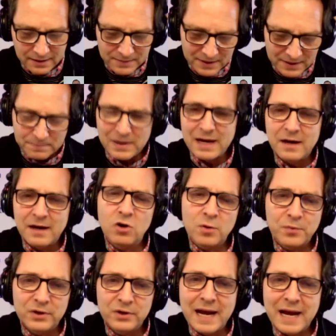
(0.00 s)
by
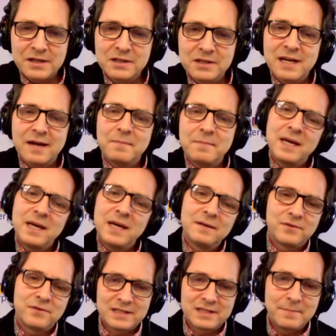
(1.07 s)
corporate actions, I mean, for
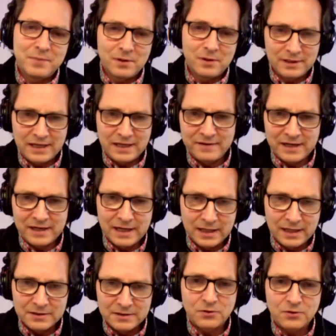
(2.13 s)
example,
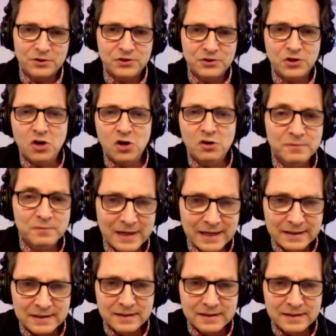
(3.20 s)
dividends or stock splits.